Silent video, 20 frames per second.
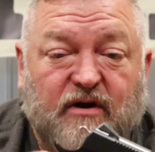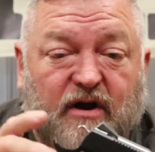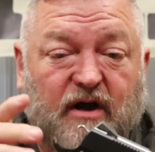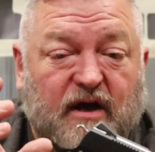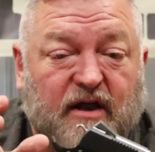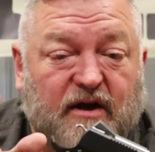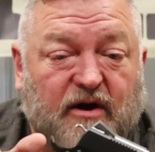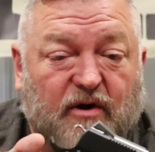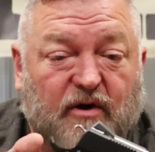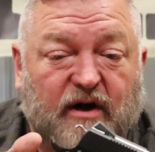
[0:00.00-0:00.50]

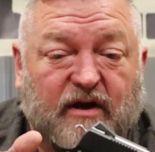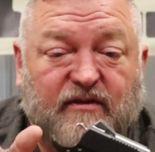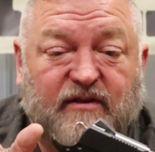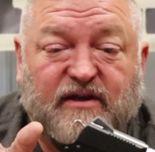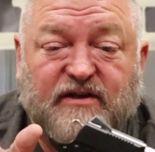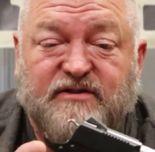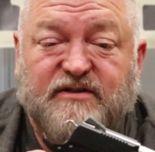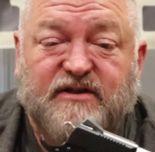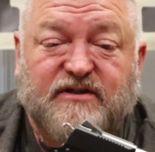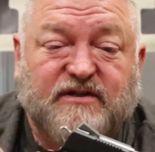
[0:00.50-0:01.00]
cut on it.
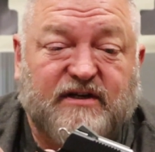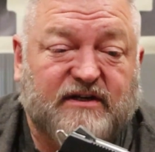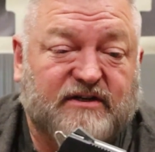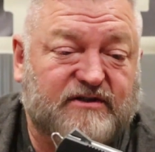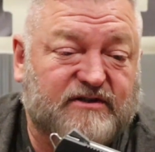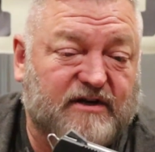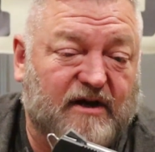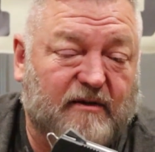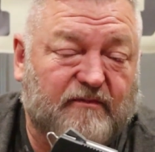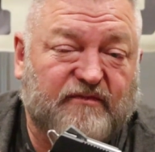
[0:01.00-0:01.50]
This is
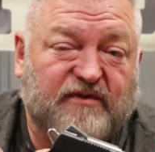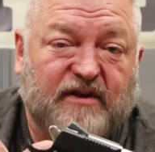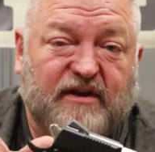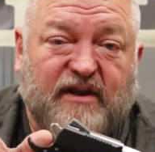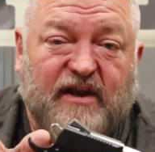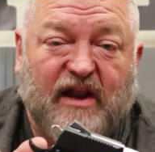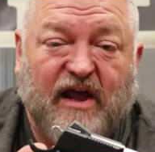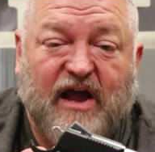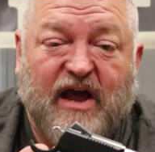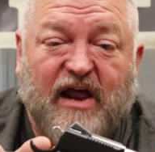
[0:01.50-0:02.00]
something
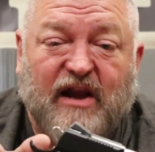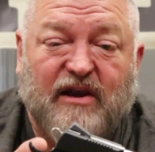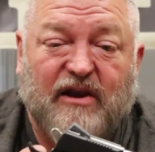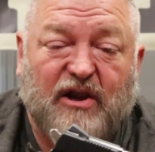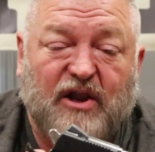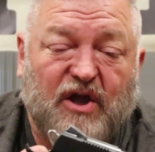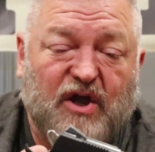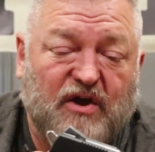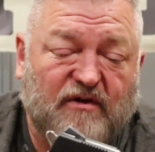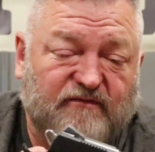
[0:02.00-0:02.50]
that I
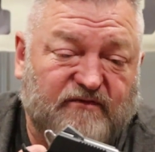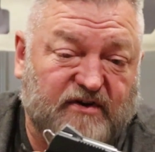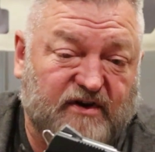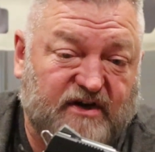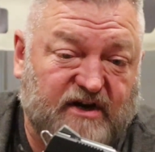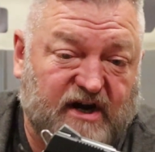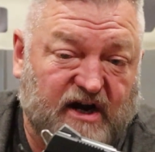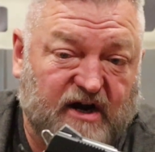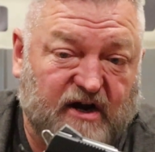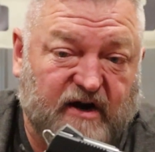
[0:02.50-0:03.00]
love to
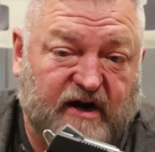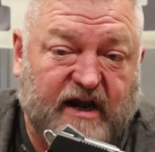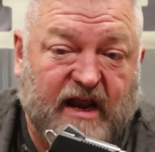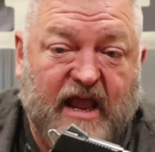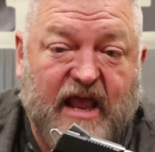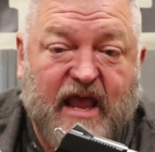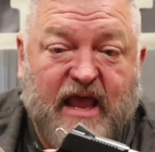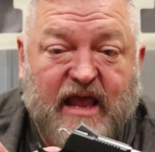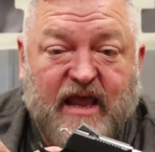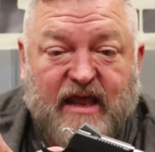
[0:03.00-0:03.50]
carry.
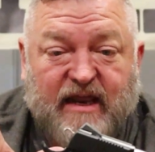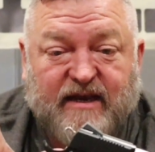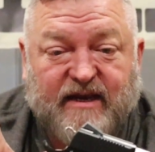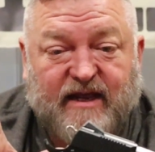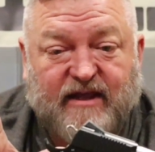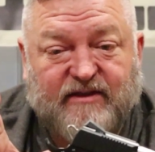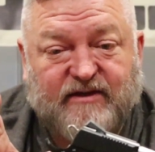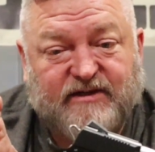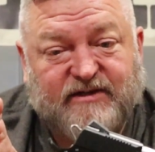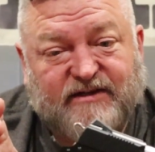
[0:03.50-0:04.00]

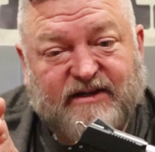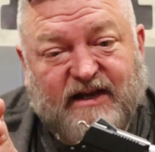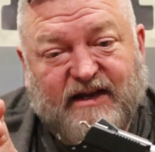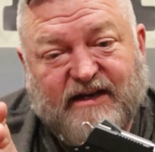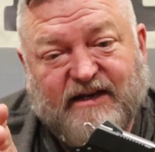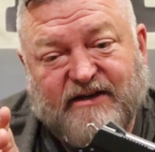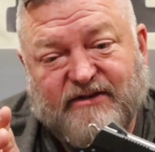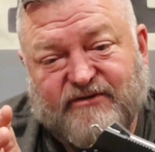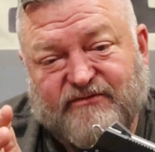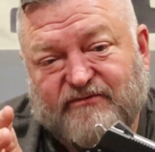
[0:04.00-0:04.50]
Now this
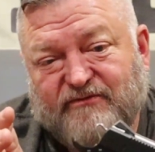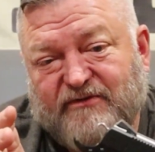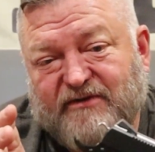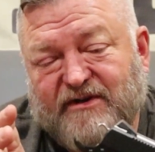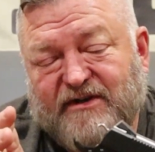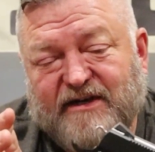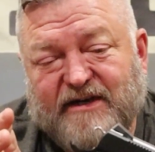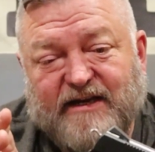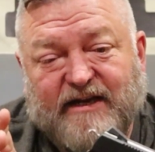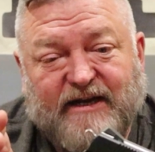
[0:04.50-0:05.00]
thing is
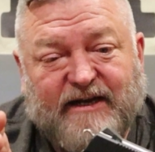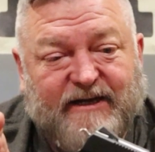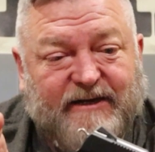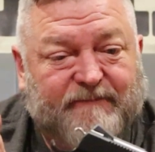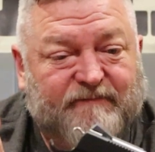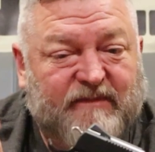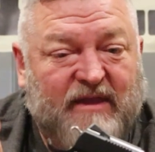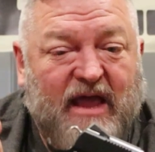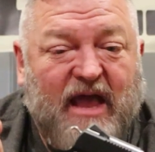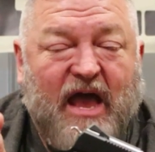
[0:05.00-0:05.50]
really
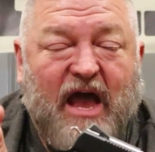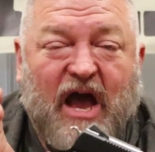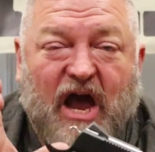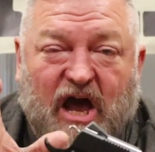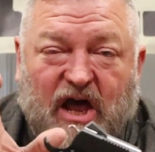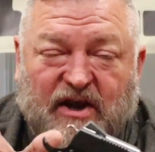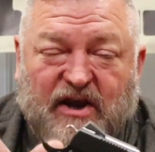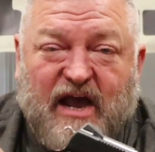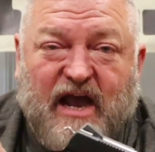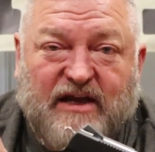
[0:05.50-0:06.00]

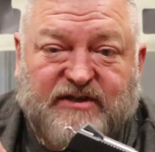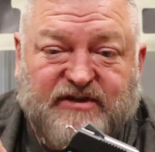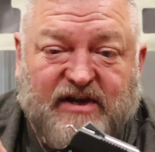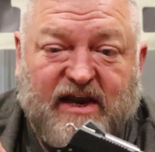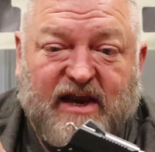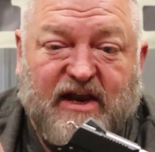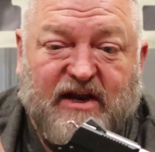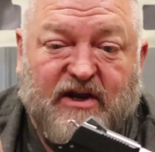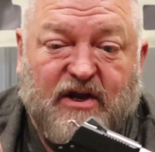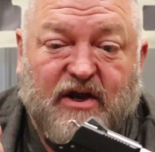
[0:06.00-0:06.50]
a nice
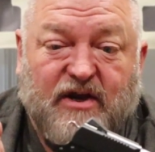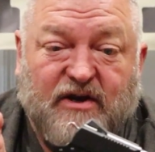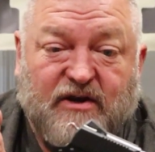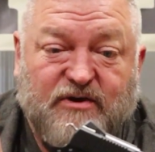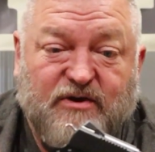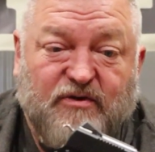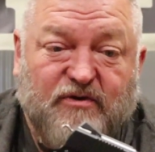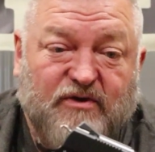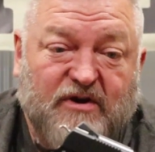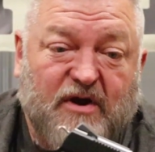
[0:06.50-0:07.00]
handgun. Now
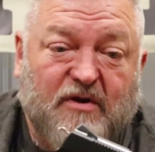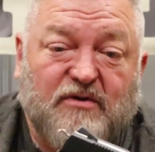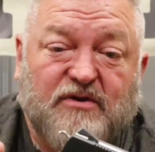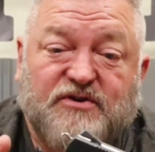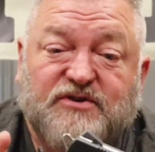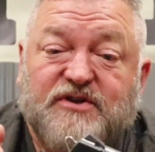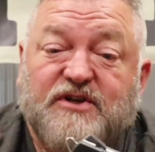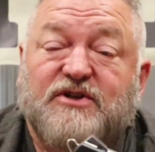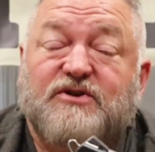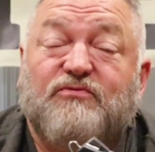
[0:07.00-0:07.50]
you'll
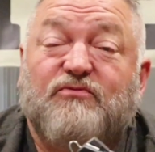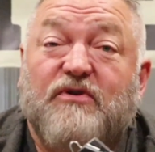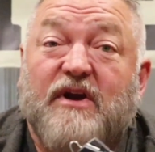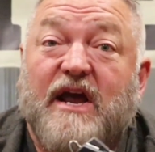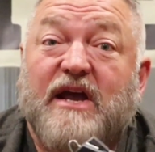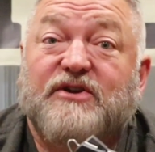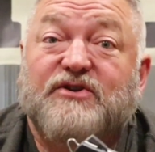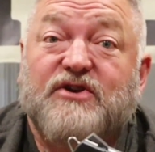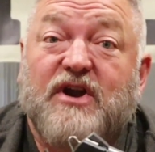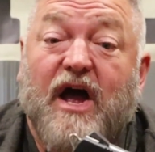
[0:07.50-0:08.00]
notice this one
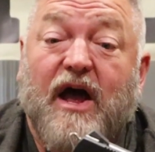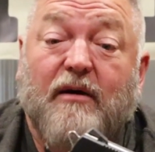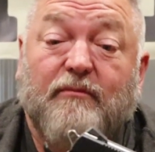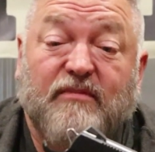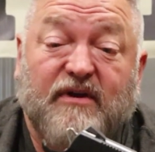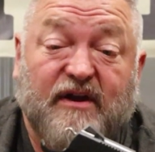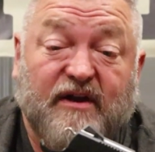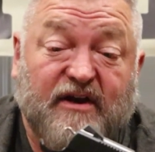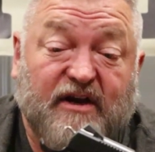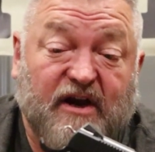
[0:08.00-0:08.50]
has not
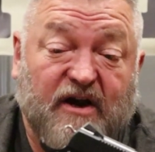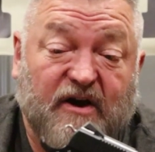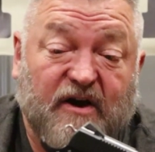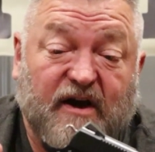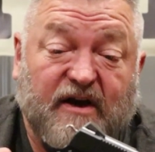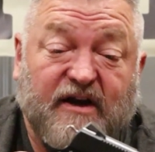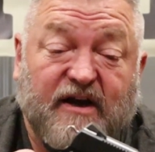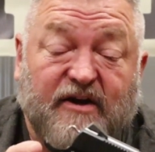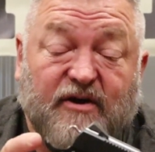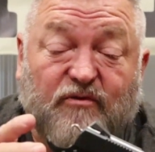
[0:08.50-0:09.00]
been
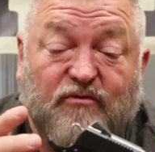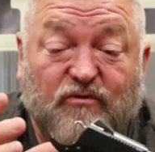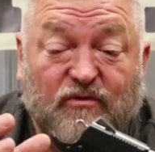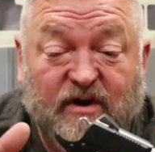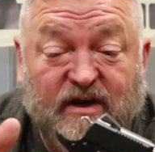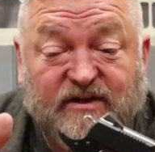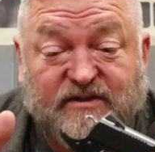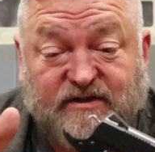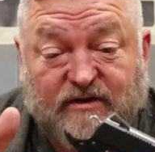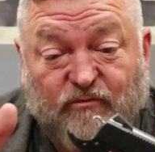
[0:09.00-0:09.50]
carried, and the
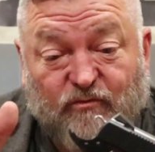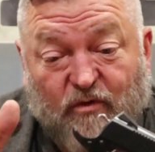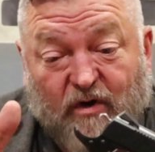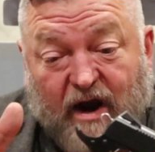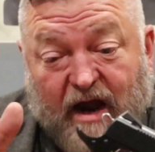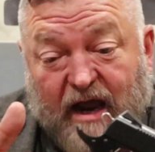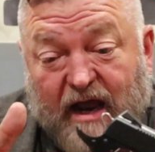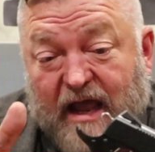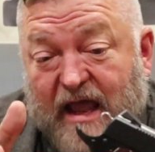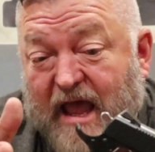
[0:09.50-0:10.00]
reason
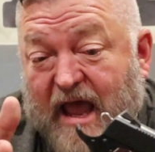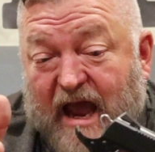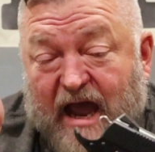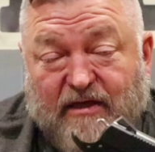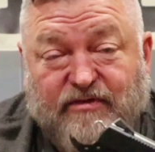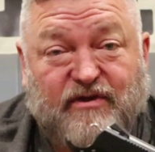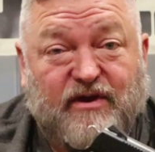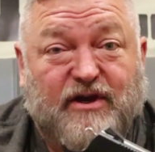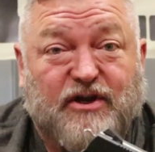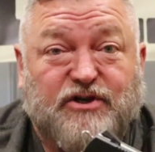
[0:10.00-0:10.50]
why,
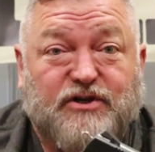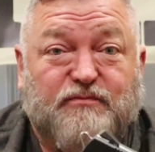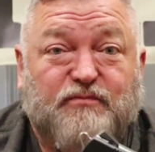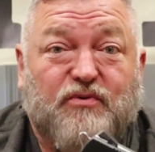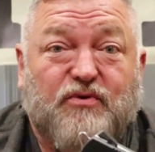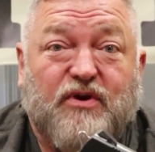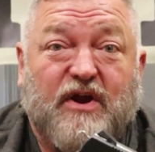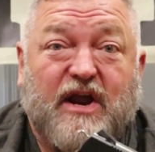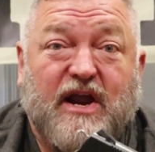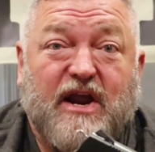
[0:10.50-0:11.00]
I think it's a
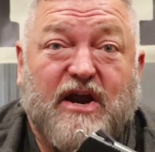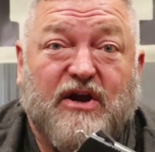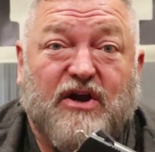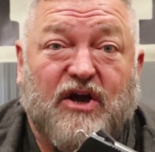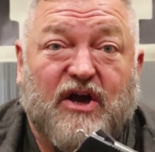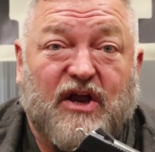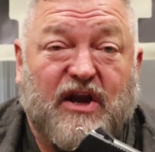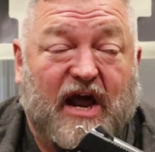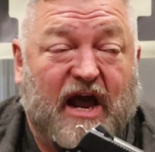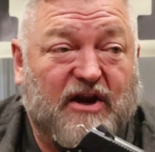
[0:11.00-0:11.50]
pretty
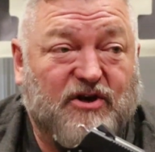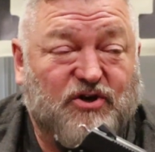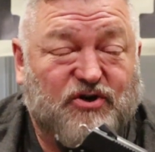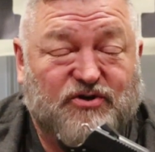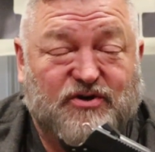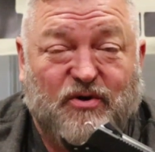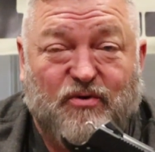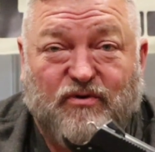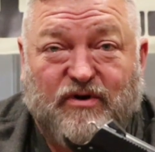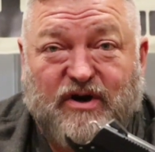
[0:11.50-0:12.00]
handgun. I
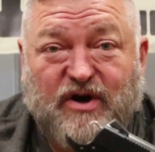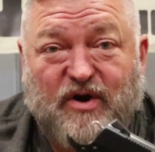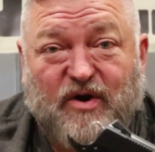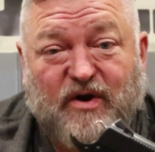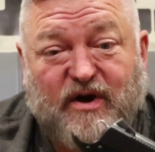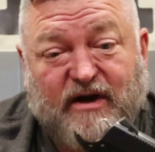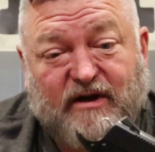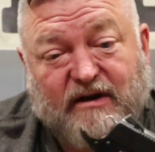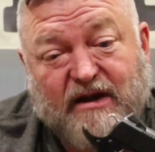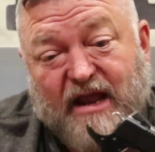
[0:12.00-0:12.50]
just don't
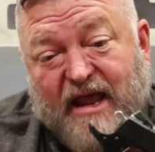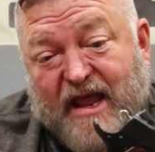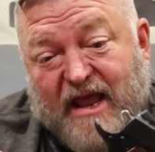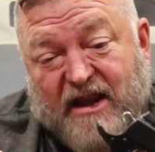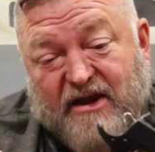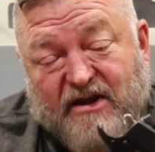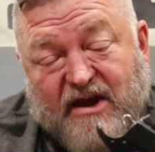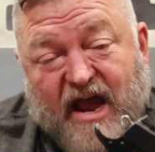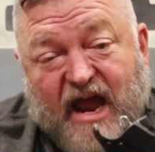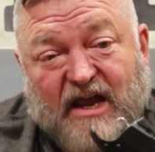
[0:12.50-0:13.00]
carry
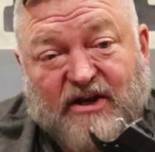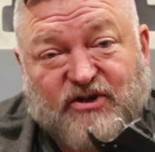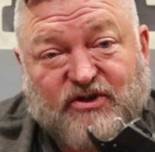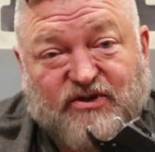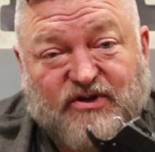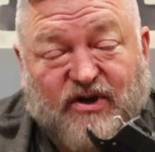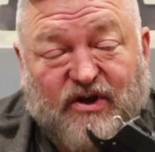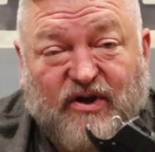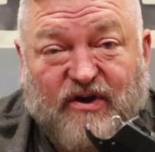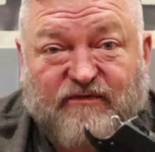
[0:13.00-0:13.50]
nice
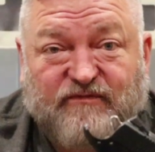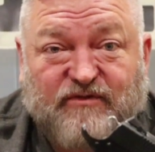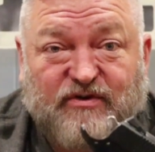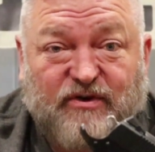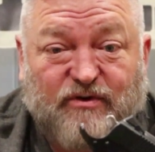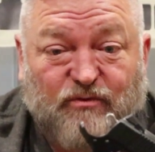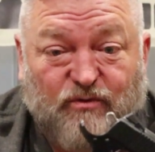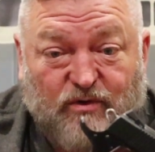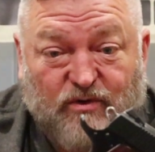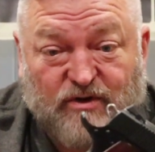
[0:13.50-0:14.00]
stuff to
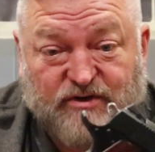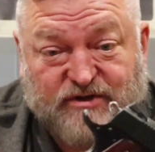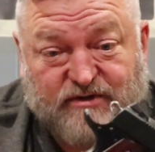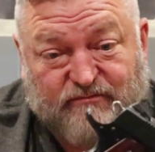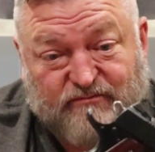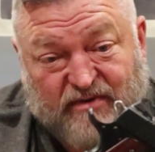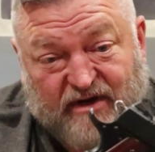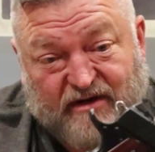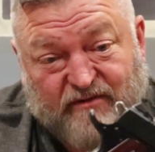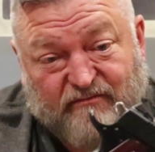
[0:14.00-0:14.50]
the woods
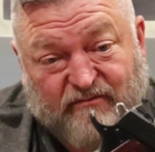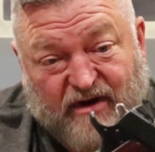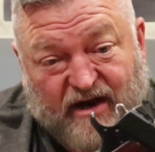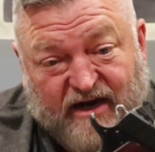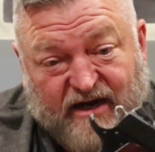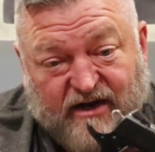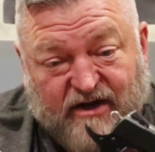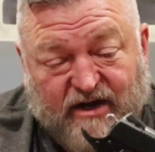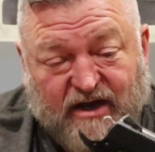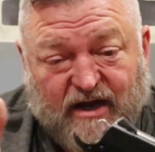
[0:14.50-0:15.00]
and beat and bang it